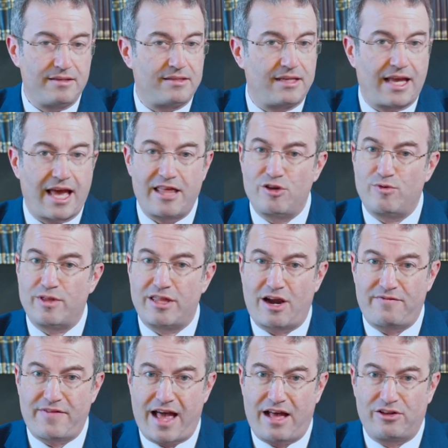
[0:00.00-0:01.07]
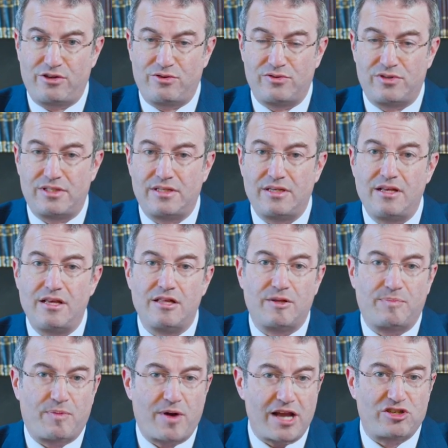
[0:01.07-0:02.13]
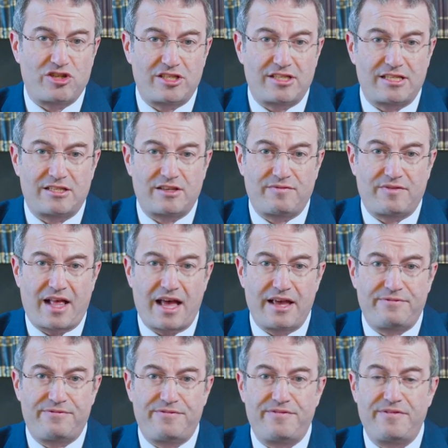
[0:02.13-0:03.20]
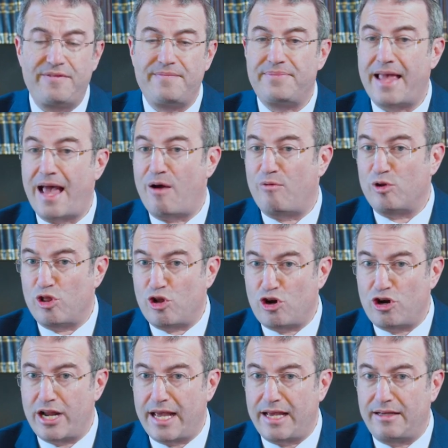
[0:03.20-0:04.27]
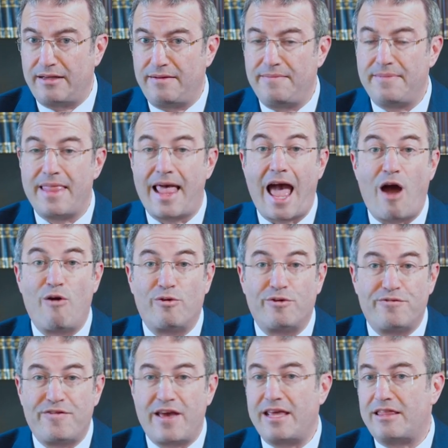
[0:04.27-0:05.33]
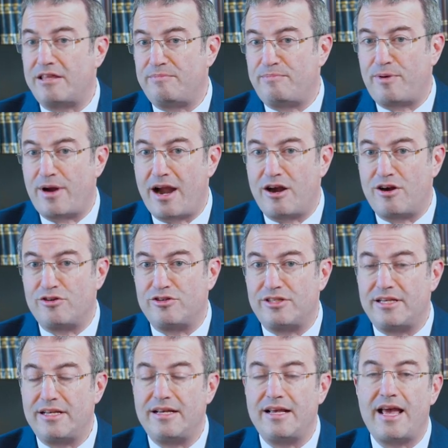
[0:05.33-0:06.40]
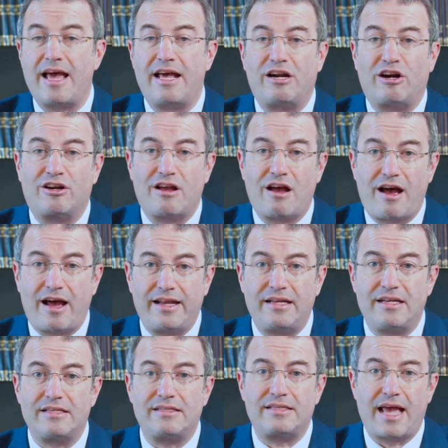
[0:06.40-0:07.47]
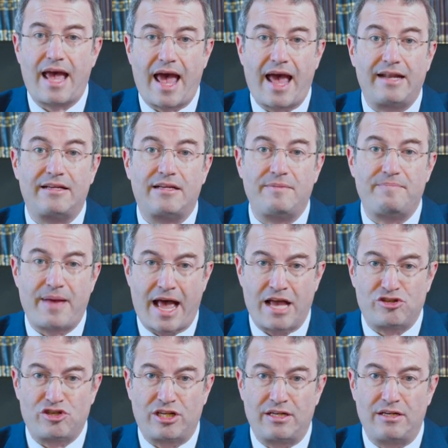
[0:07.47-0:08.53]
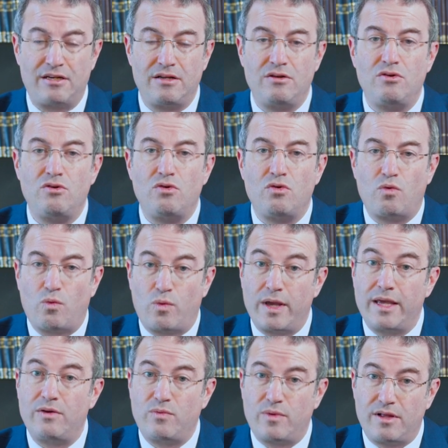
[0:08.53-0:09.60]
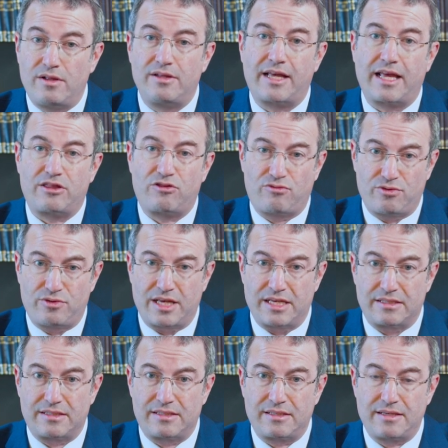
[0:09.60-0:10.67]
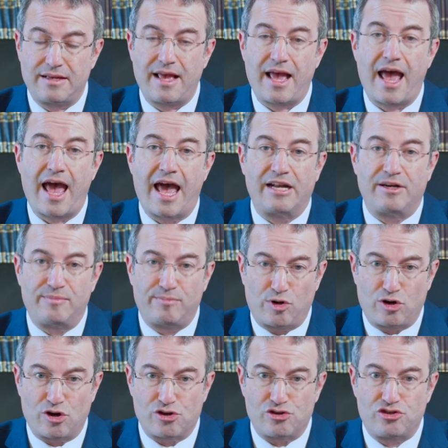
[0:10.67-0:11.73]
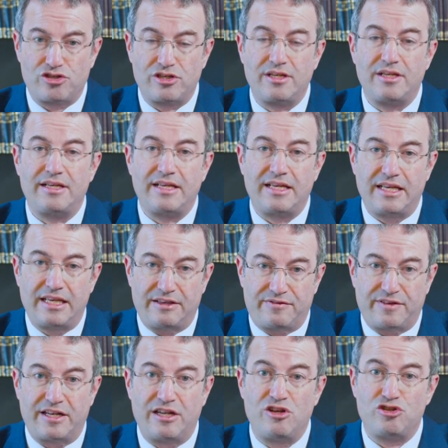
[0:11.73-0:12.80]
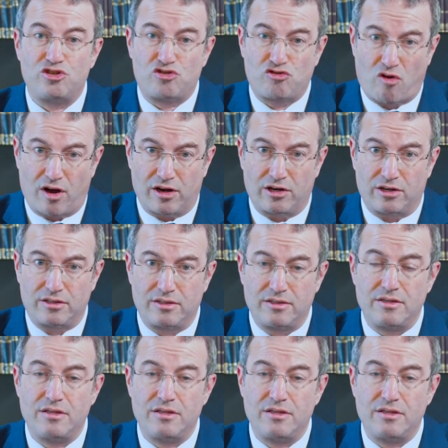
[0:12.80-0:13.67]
Together with our values, the preciousness of life, our learning, our faith and prayers, and our kindness and compassion we will get through this and emerge even stronger.